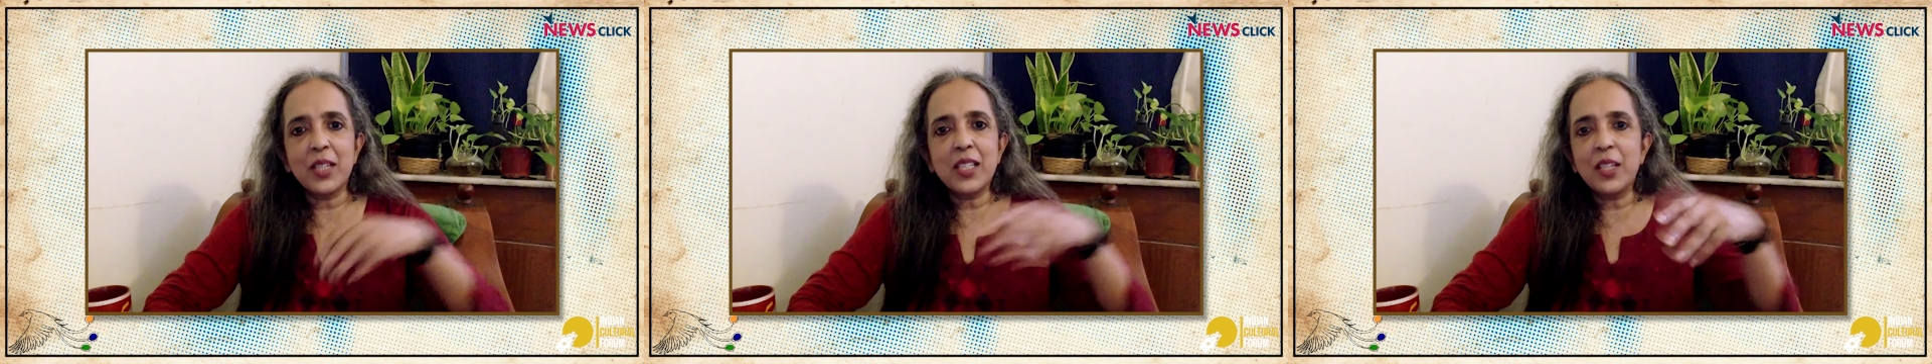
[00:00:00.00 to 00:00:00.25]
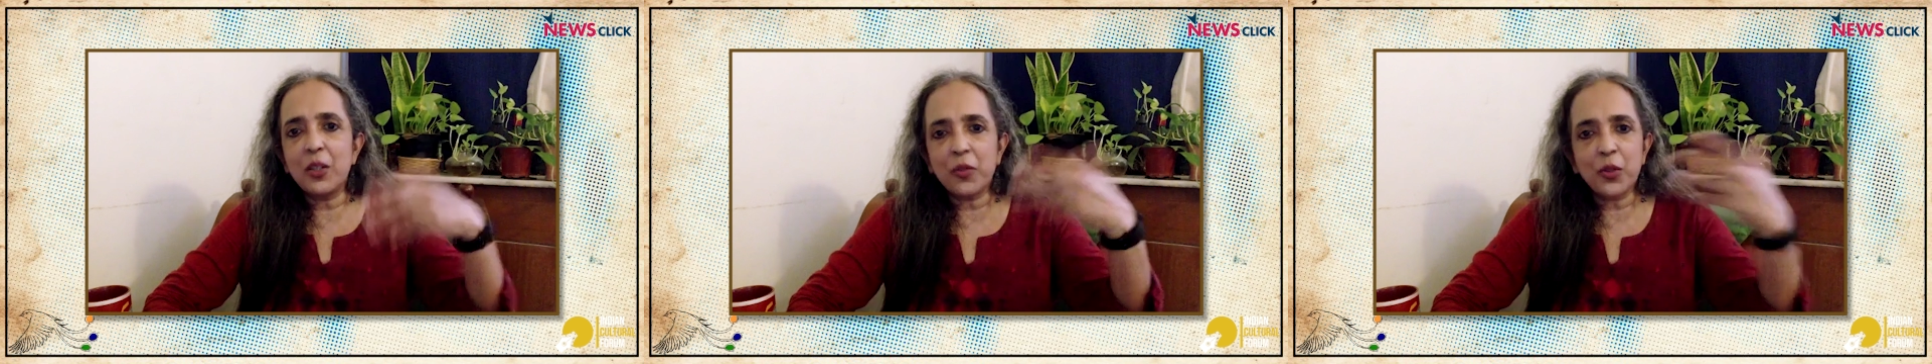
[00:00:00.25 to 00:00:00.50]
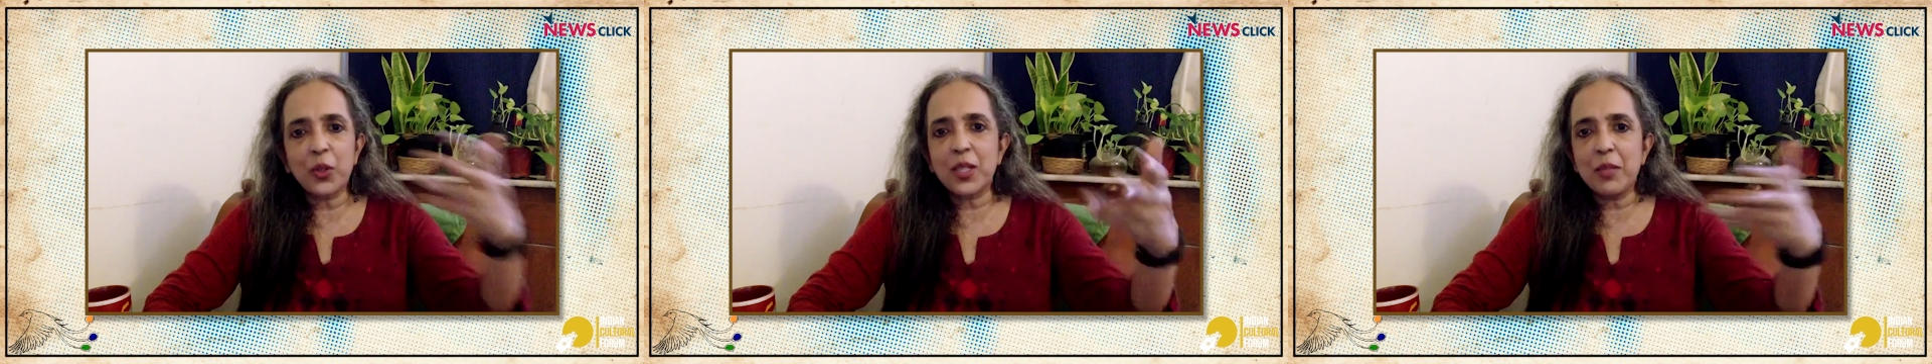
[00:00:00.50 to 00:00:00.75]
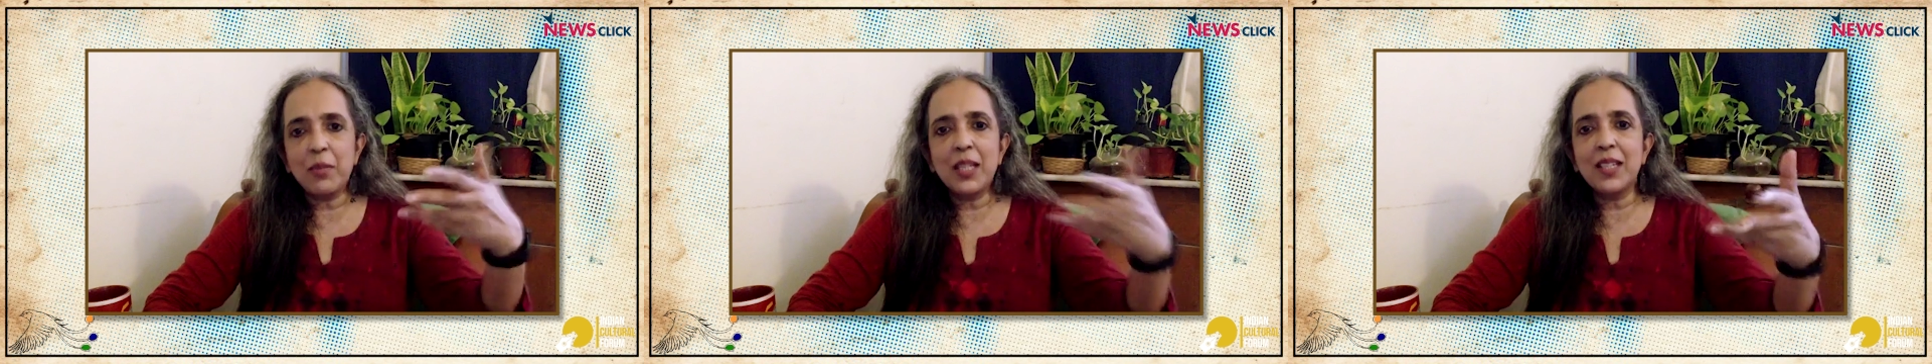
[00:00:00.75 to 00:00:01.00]
He, of course,
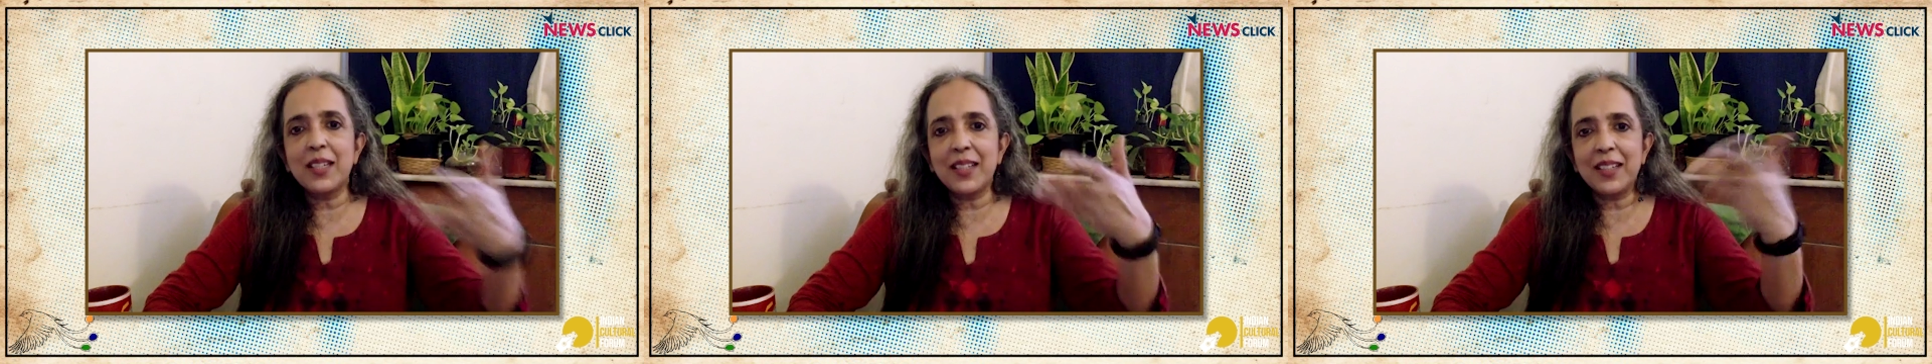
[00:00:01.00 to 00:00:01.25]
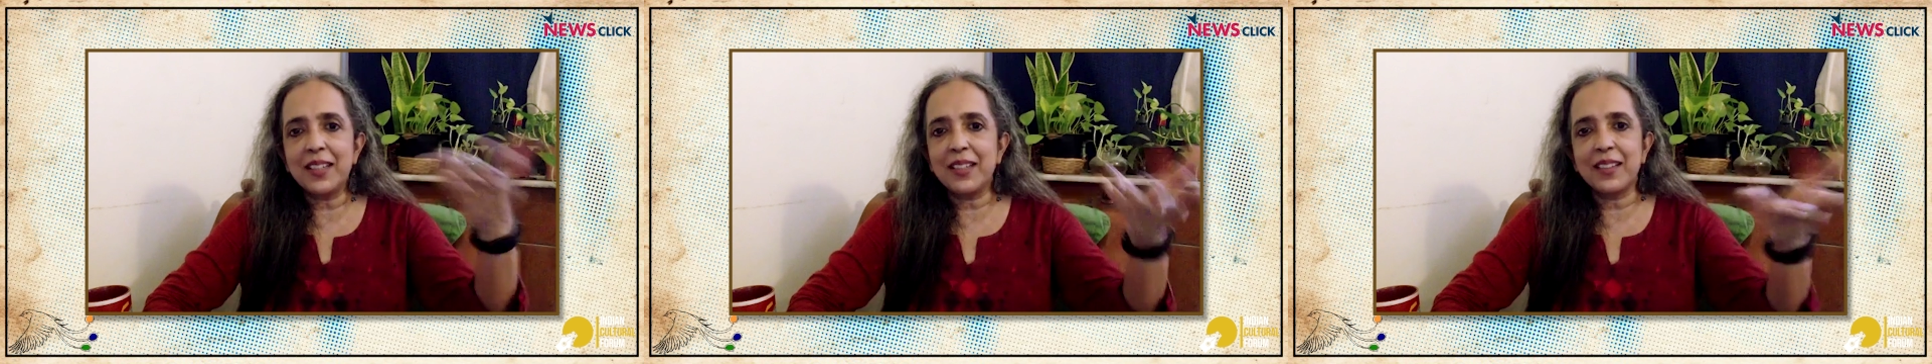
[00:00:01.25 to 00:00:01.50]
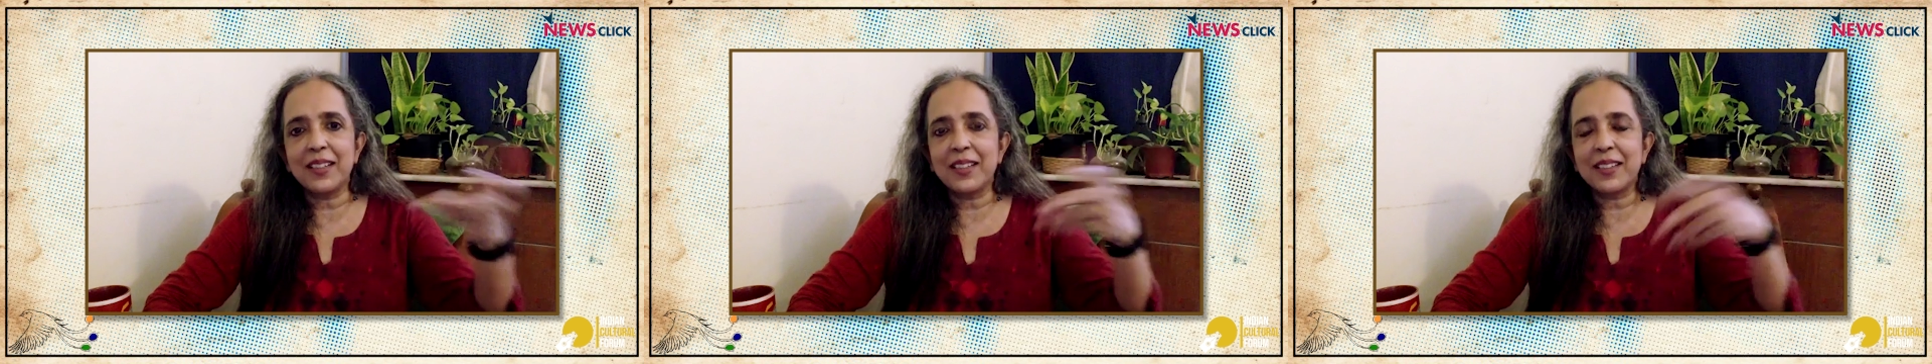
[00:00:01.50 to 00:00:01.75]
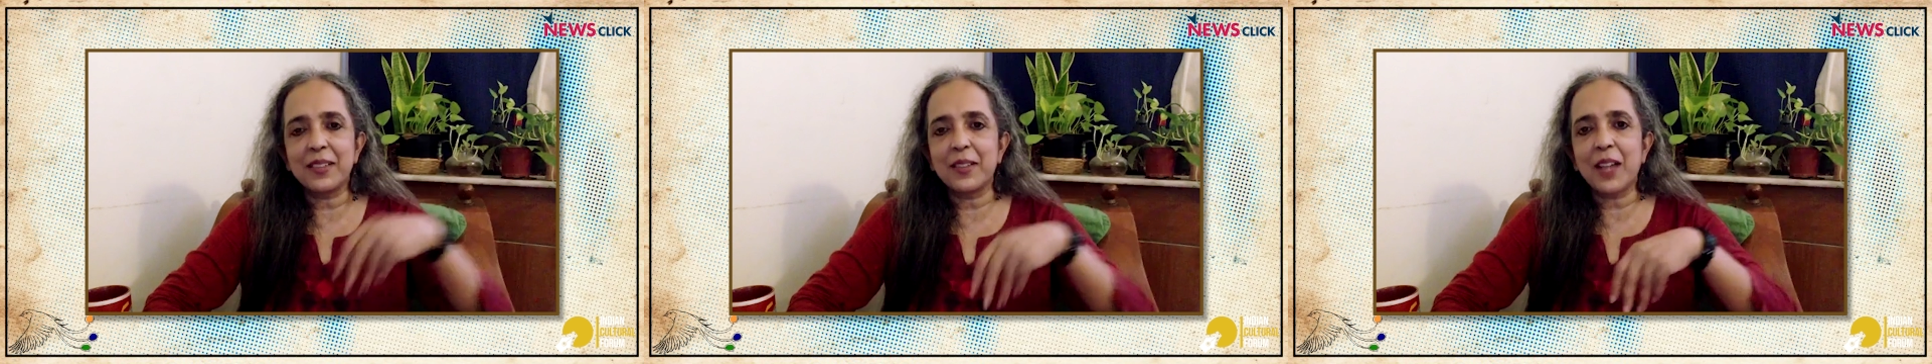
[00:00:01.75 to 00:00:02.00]
immediately
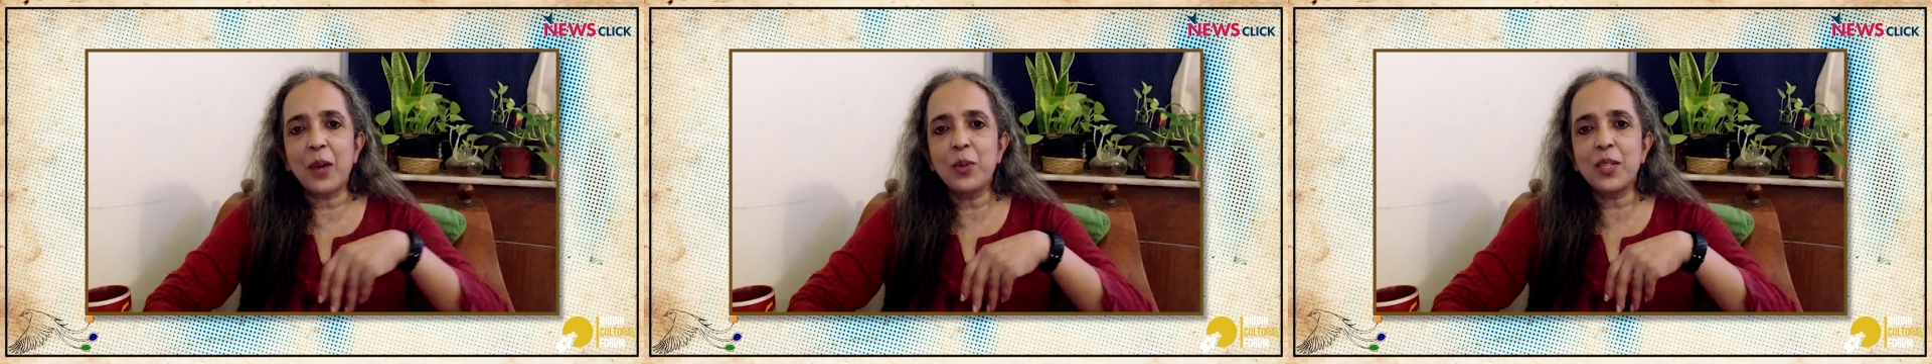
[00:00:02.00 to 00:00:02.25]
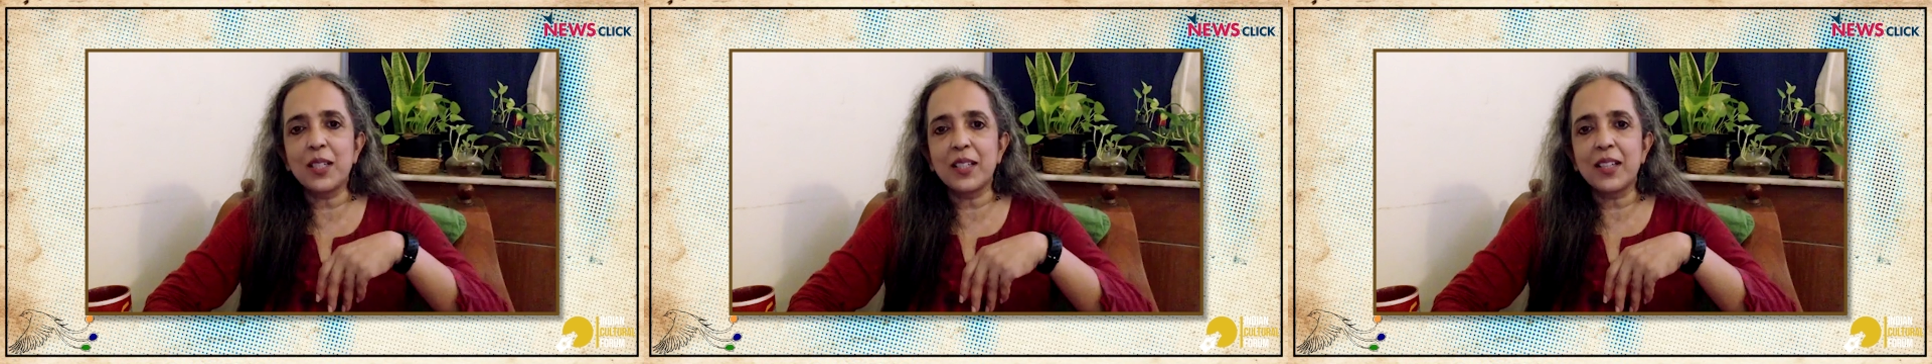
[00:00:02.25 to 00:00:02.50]
countered.